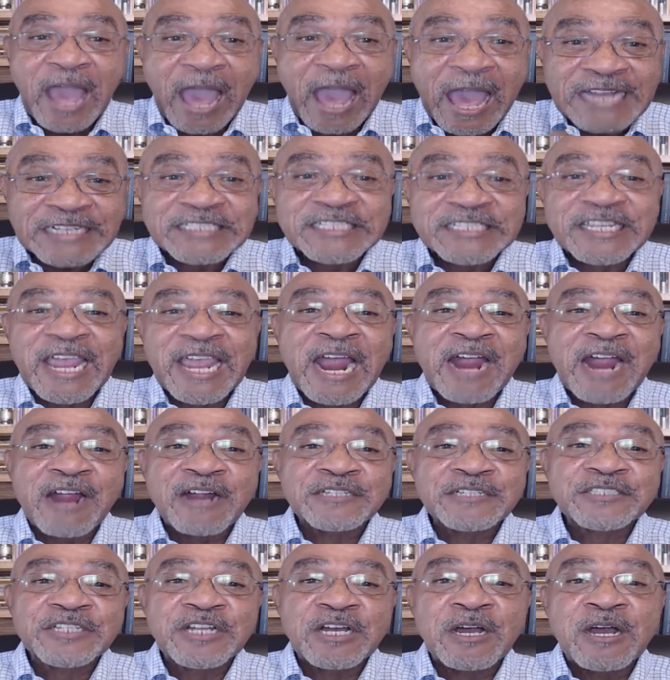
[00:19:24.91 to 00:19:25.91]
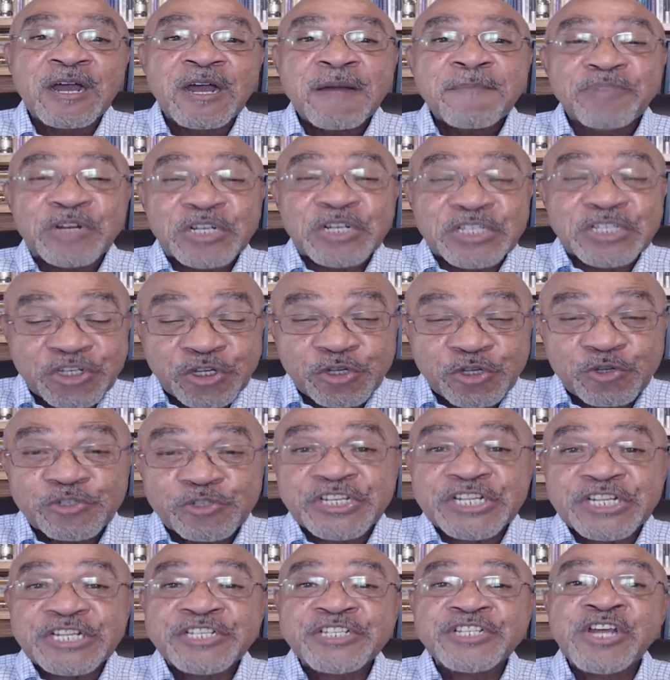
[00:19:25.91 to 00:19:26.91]
and character
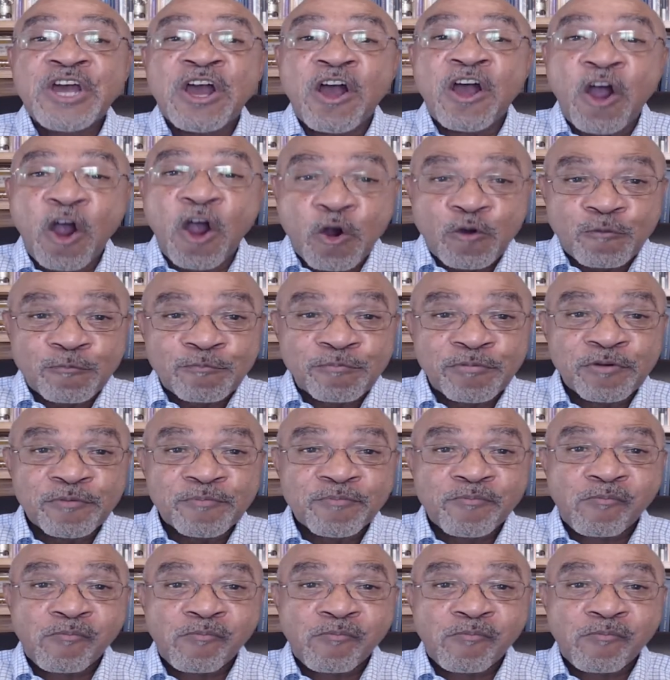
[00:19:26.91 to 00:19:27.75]
produces hope.